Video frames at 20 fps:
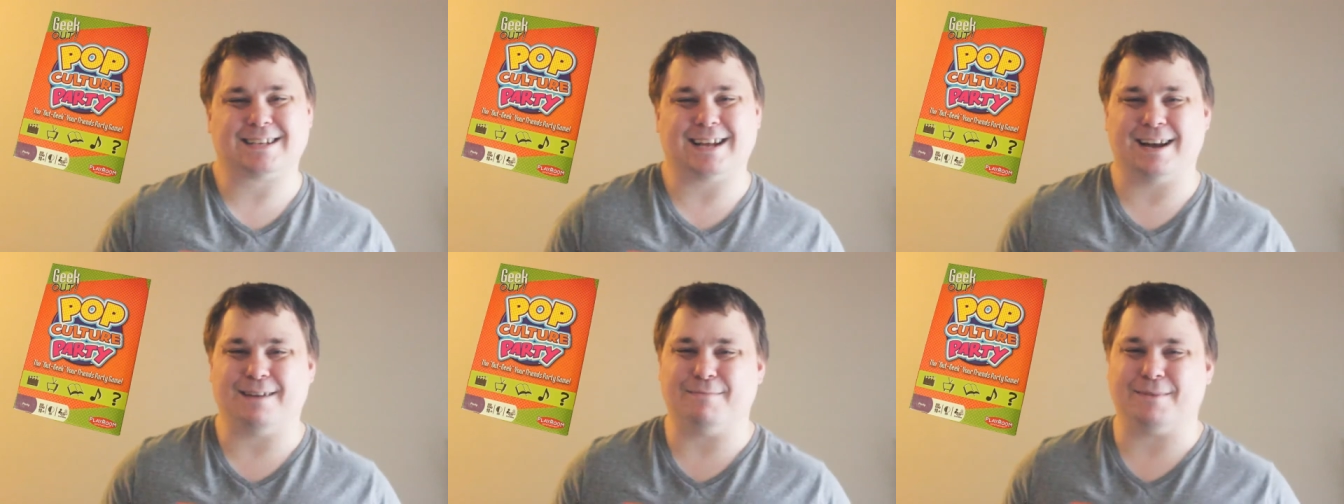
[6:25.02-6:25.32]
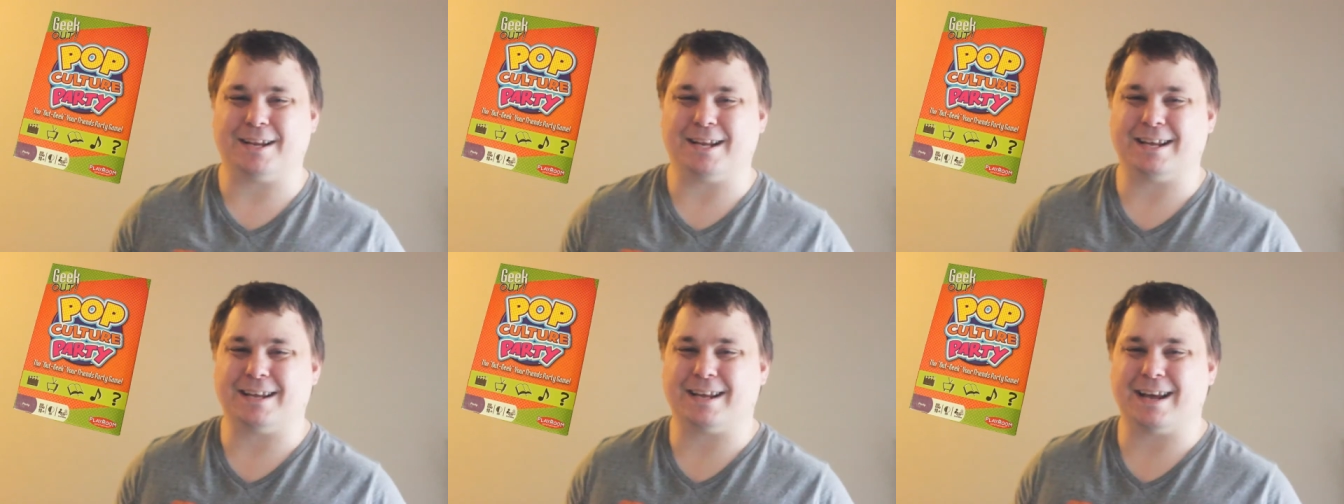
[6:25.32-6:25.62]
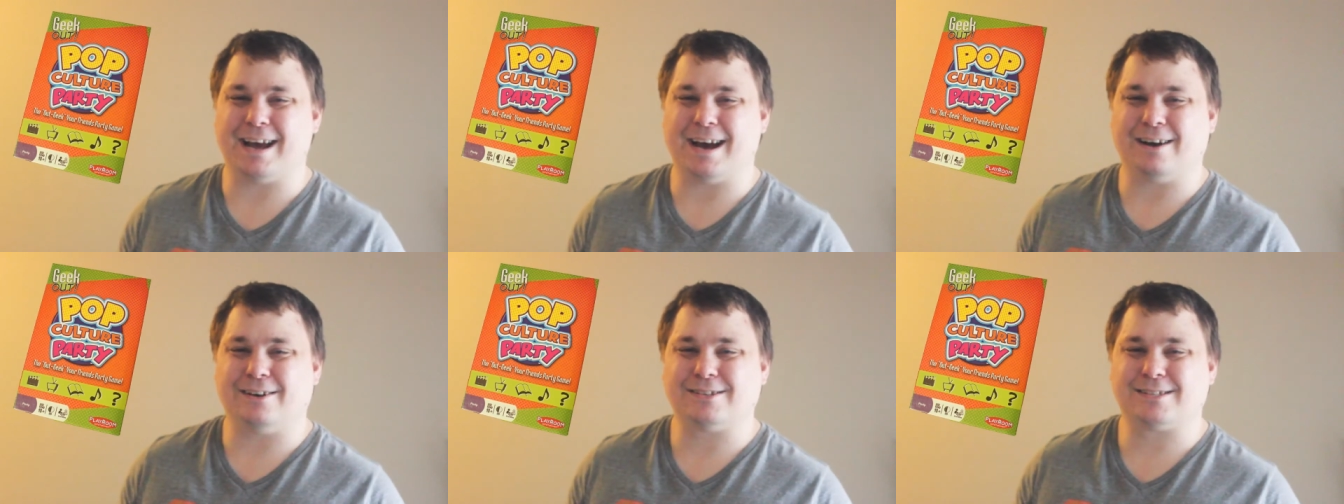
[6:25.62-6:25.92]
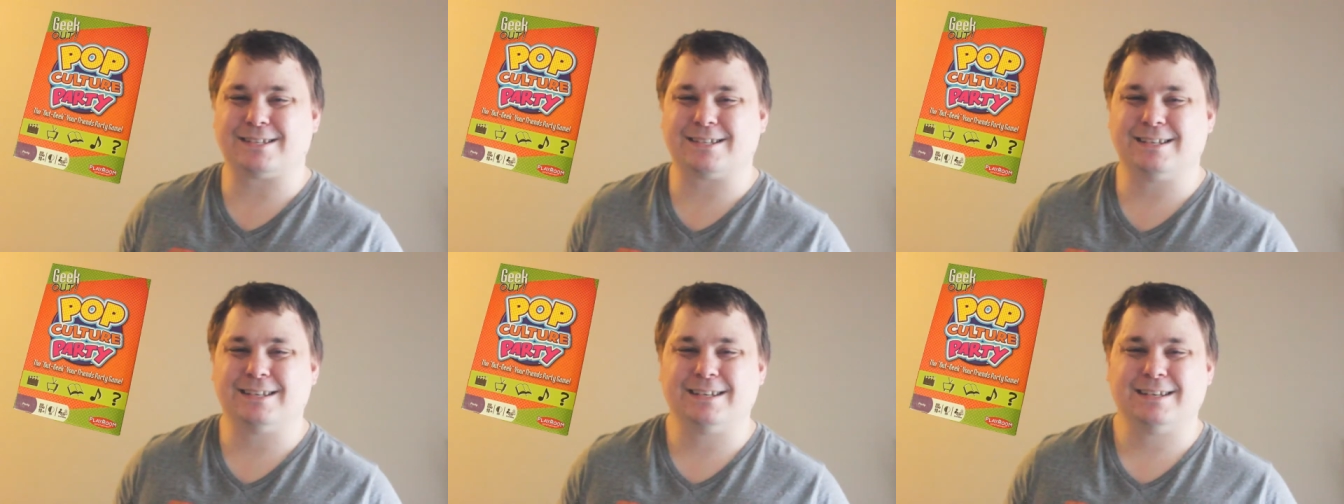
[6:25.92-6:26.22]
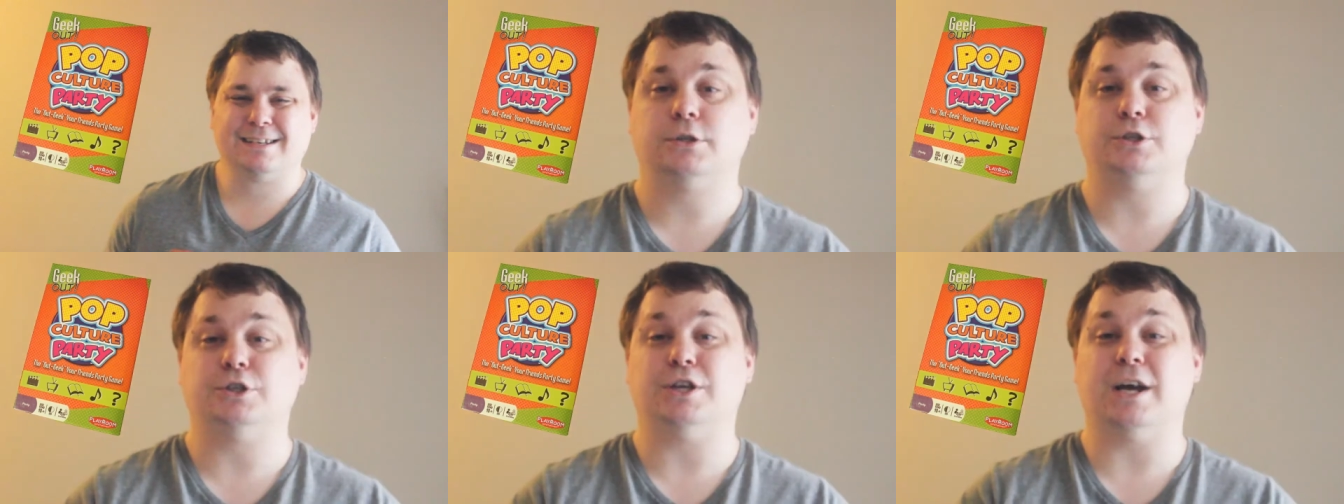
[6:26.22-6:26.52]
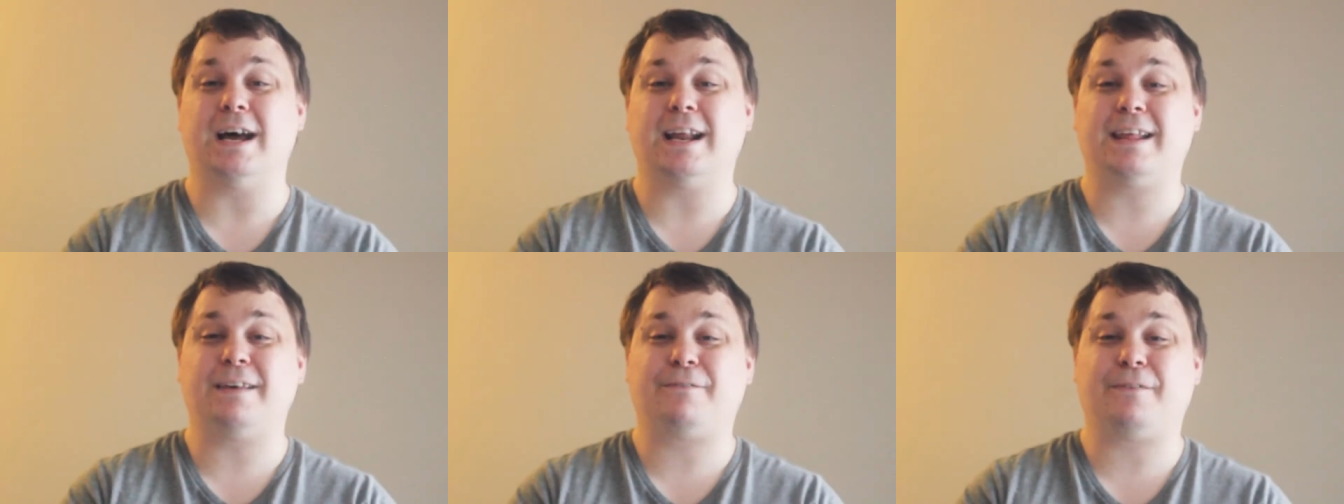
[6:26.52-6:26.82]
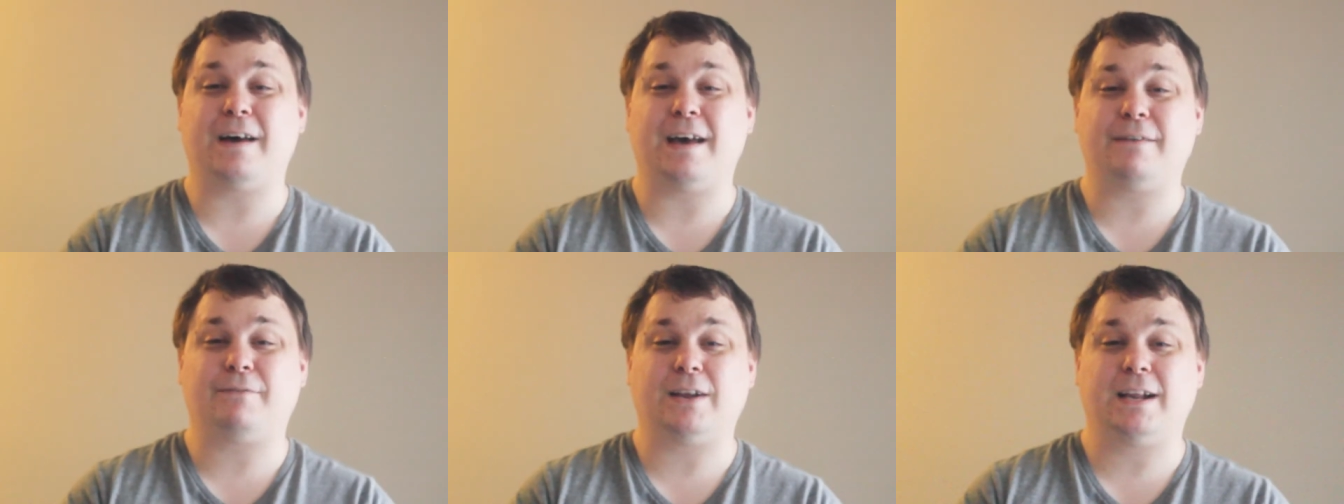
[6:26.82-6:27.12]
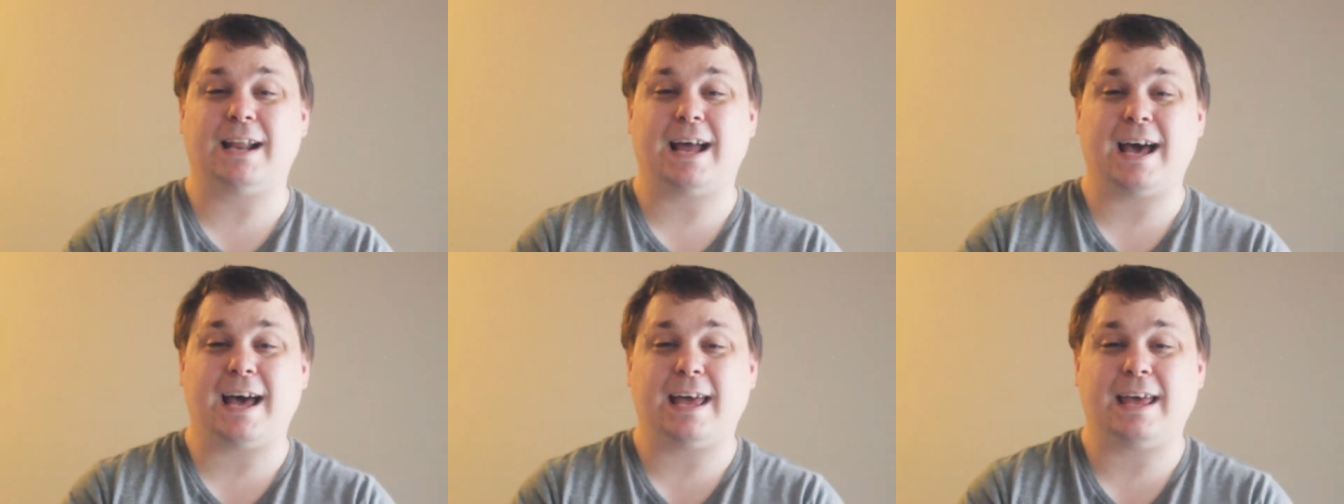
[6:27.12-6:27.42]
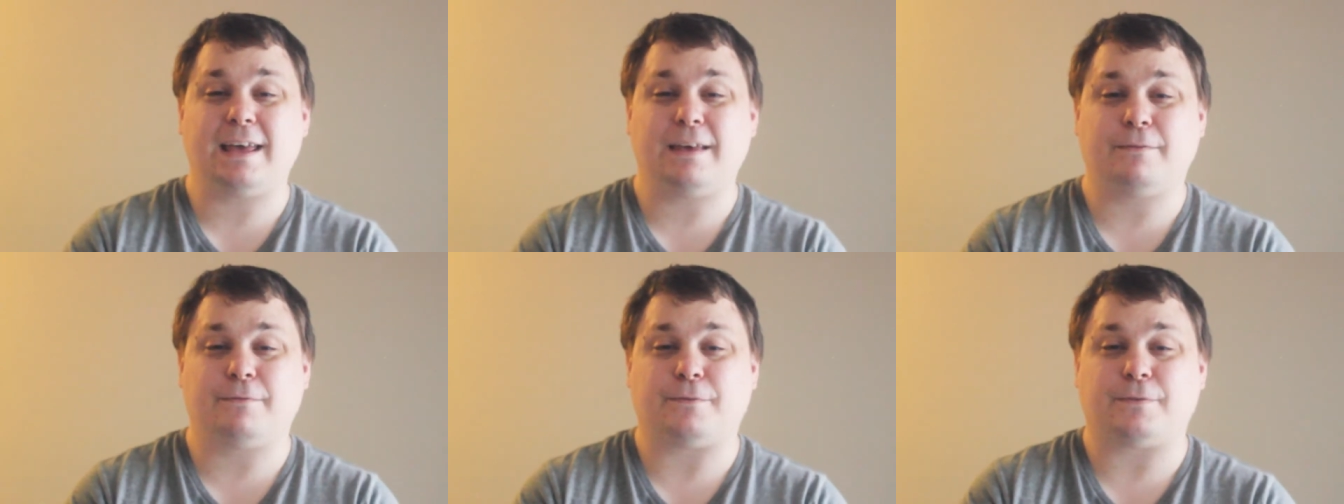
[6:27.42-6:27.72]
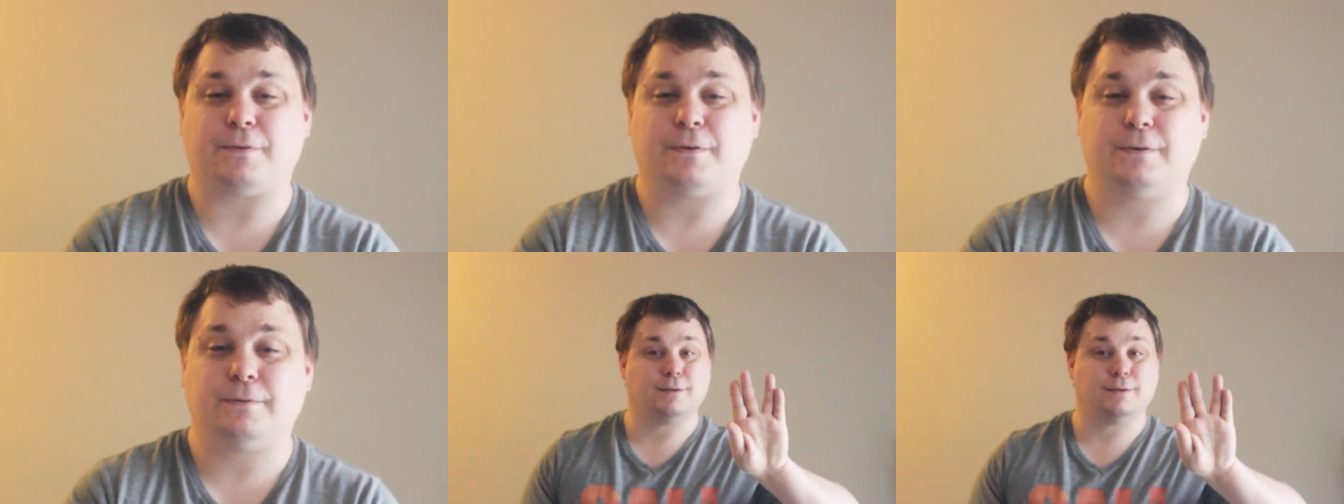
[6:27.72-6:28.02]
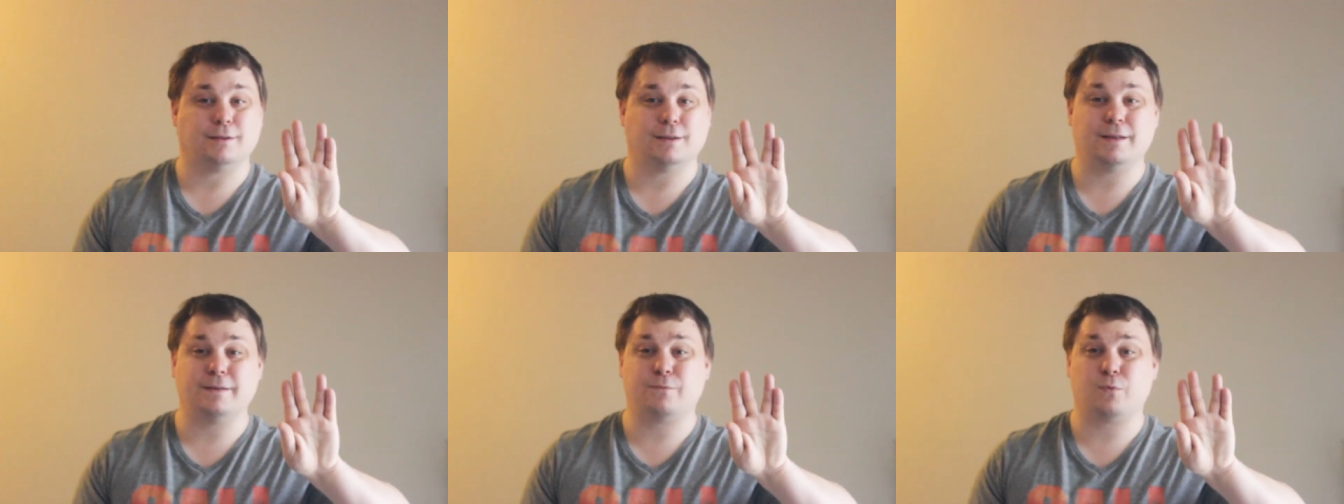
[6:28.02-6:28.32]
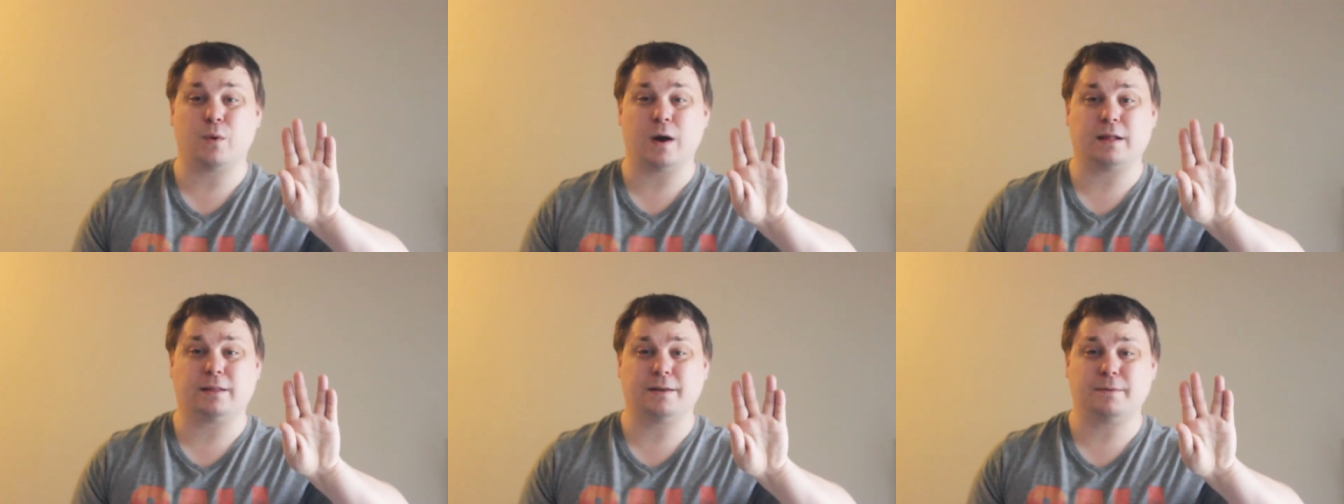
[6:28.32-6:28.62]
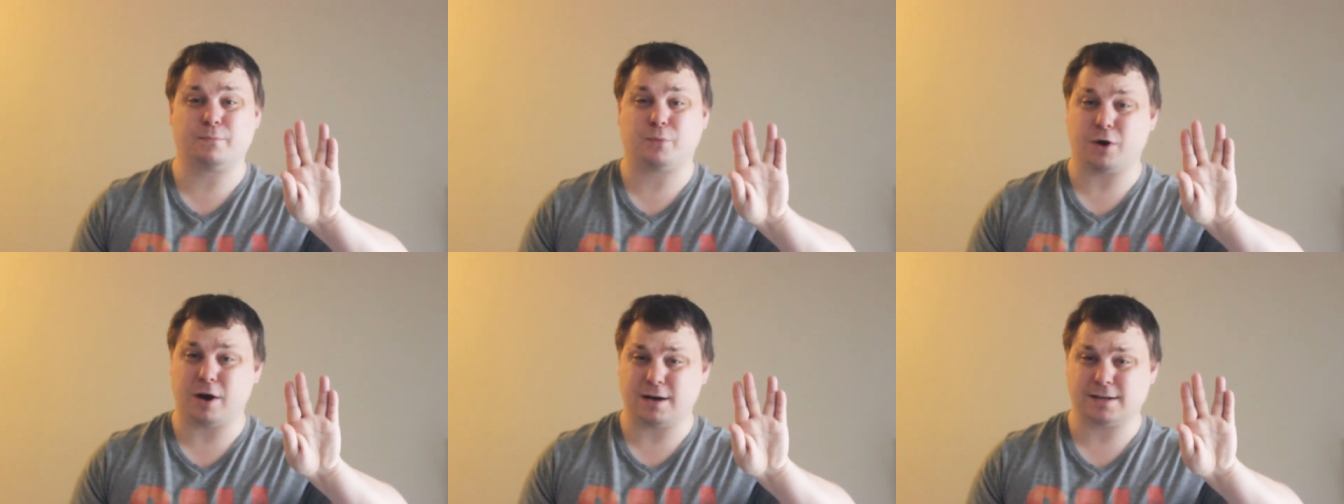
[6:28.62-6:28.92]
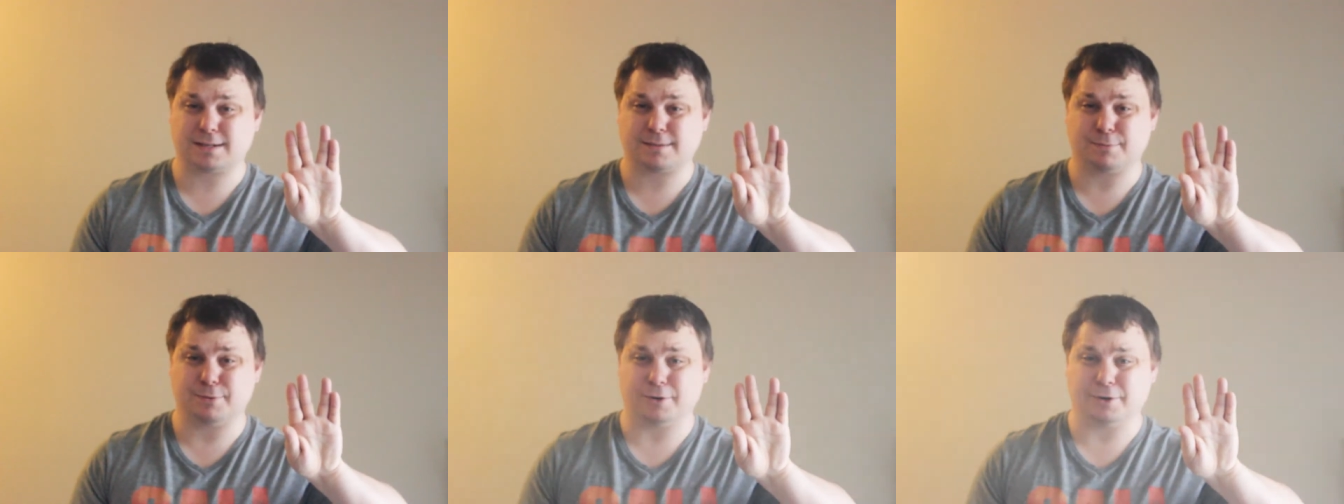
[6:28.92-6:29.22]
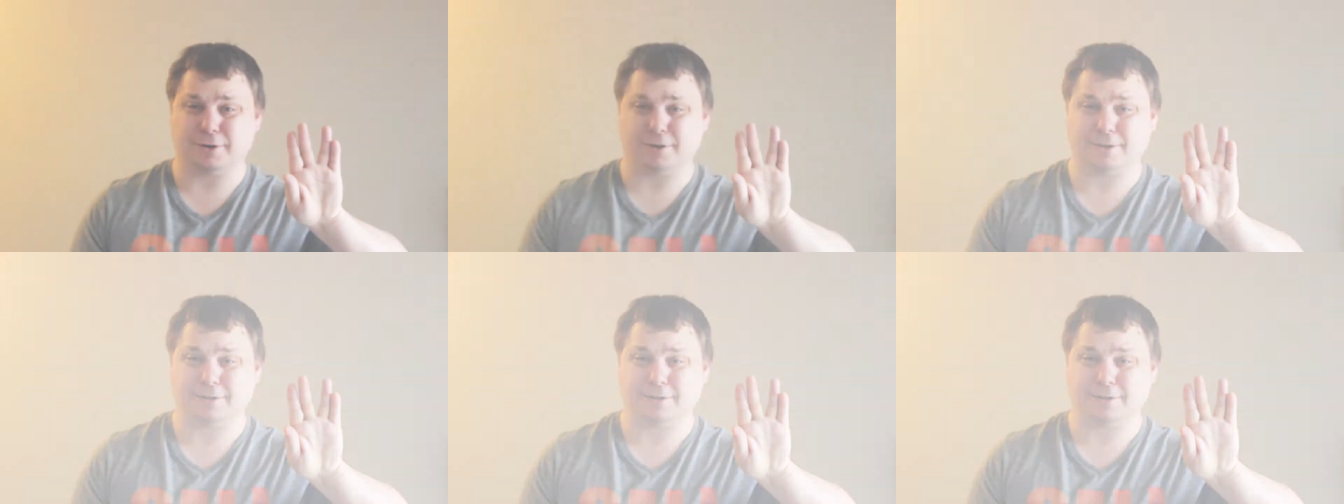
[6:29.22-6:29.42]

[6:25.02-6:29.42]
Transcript: time to geek out. Johnny Five Alive! Live well and prosper.